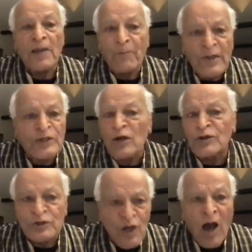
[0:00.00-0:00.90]
If we don't
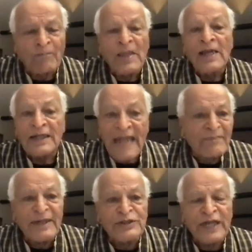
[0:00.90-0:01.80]
stop
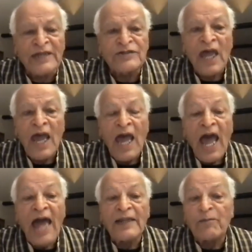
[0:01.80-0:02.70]
climate change
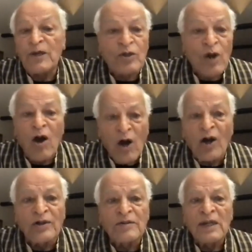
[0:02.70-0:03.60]
and if we go
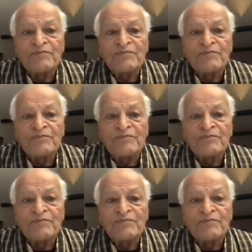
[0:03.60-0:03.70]
on